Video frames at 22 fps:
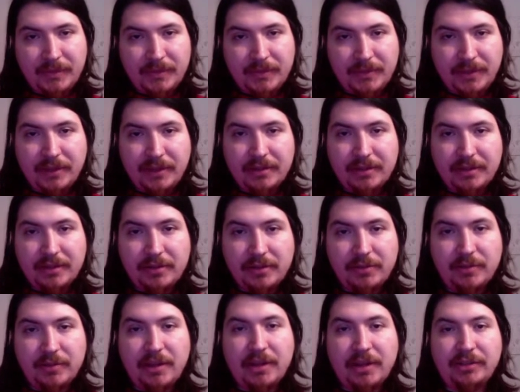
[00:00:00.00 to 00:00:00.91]
Because then
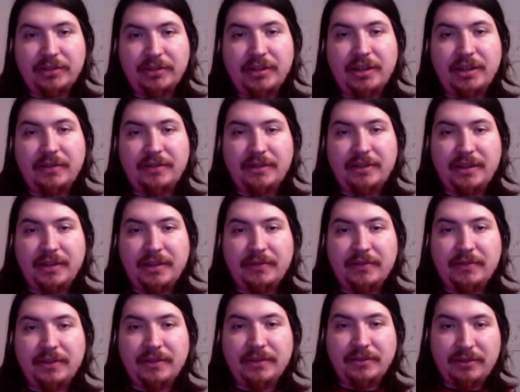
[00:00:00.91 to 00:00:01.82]
you'll actually have
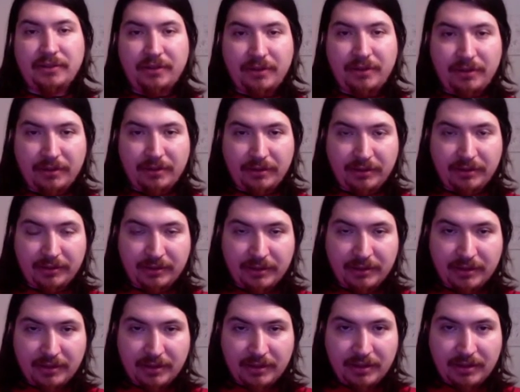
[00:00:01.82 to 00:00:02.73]
safety and security.
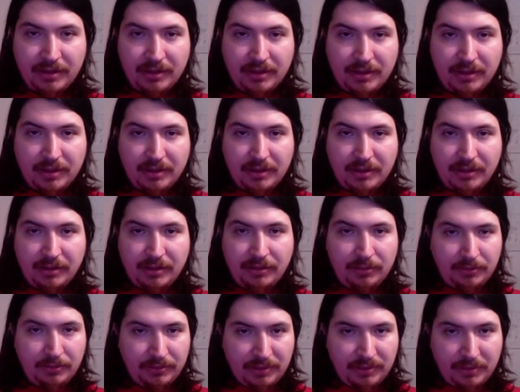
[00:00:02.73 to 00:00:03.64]

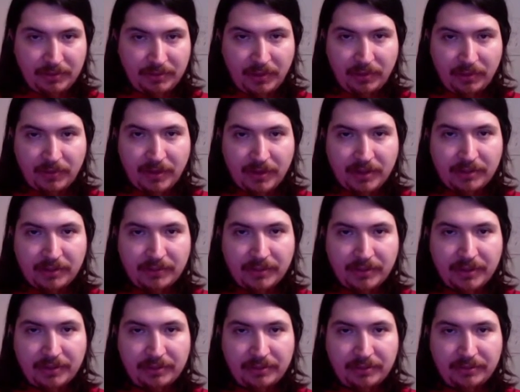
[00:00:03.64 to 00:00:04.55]
You will not be threatened
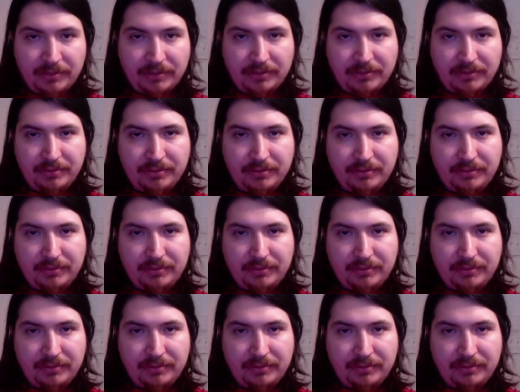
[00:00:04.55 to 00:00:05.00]
by others.